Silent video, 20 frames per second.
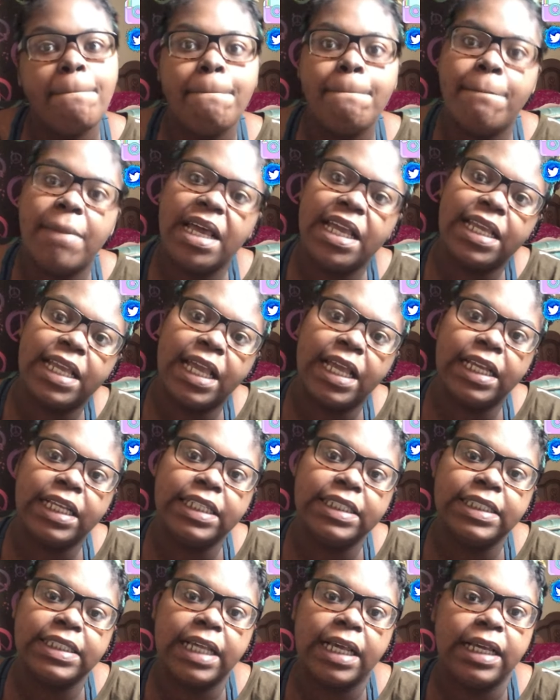But
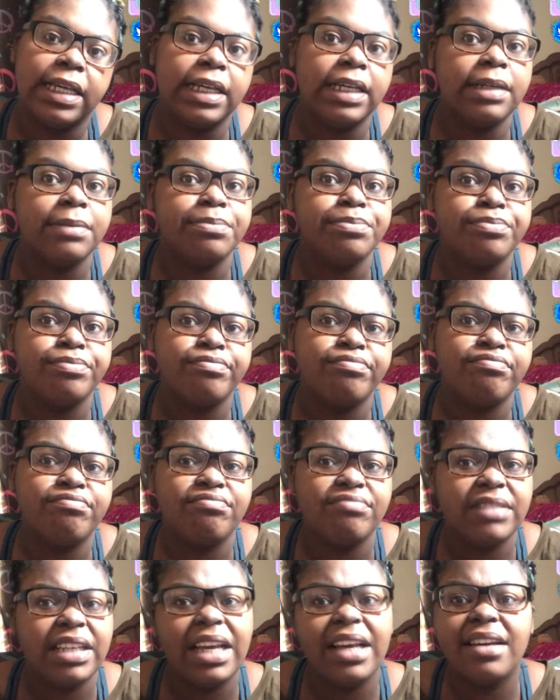guys,
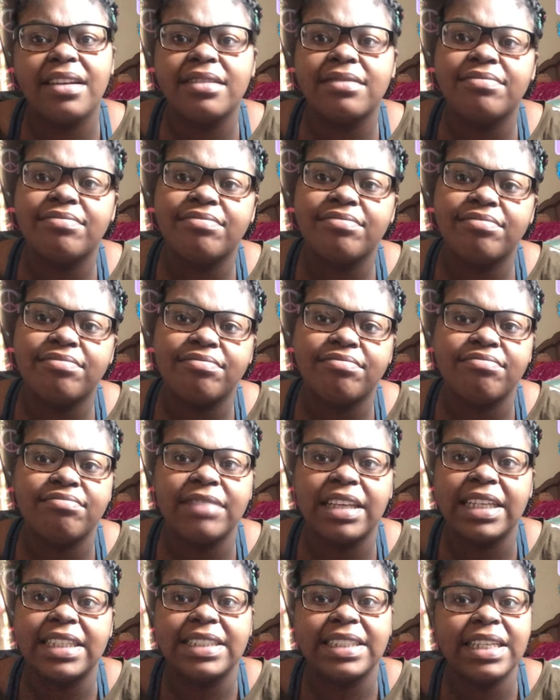yeah.
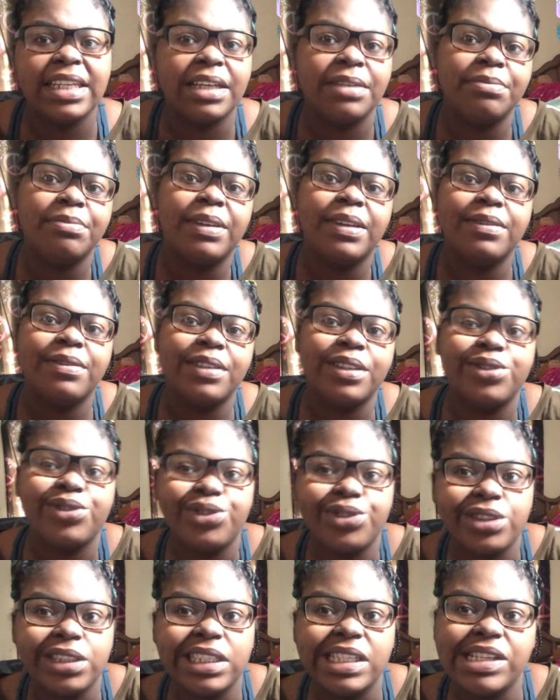Like I said, comment down below
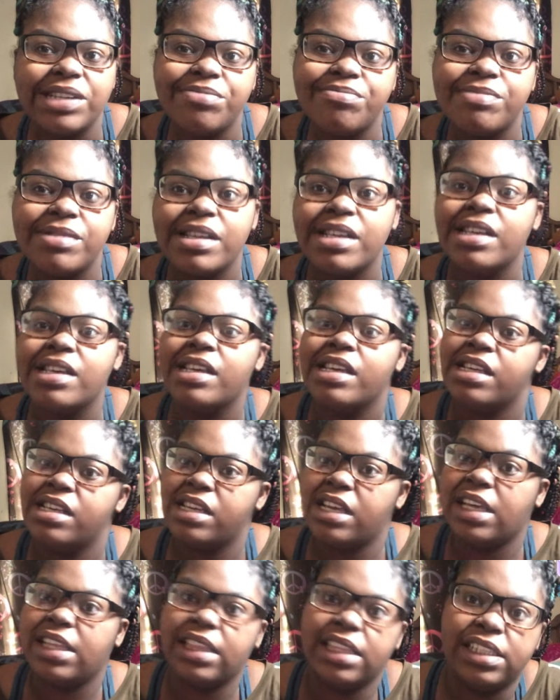dream.
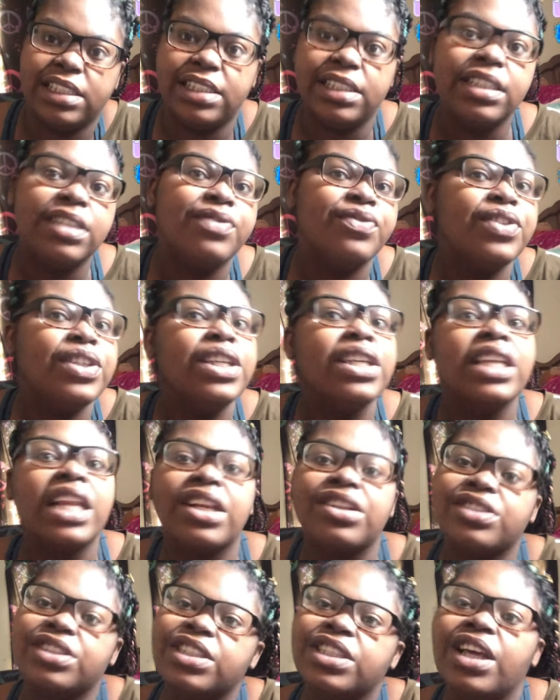And this is Envy, and
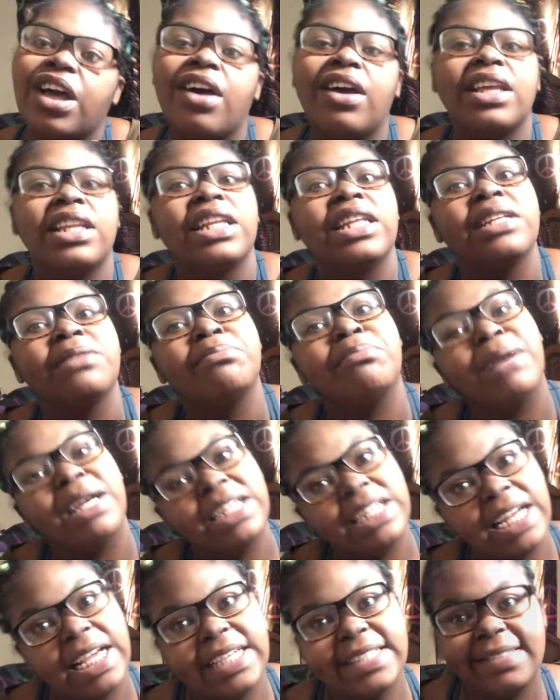I'll see y'all in my
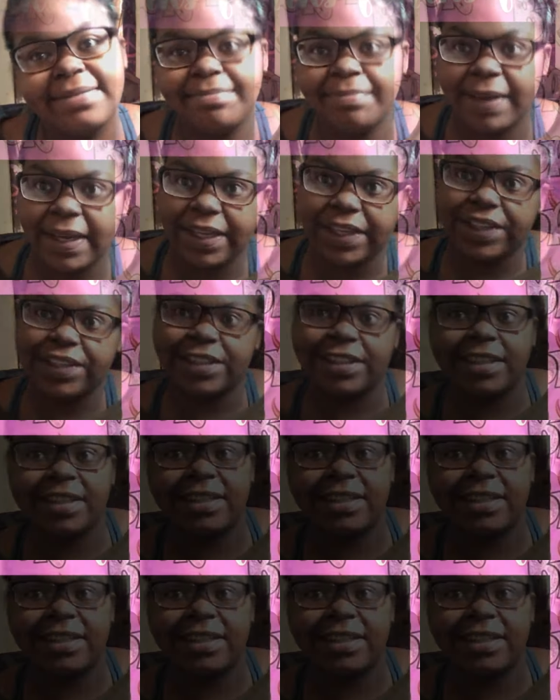next banger.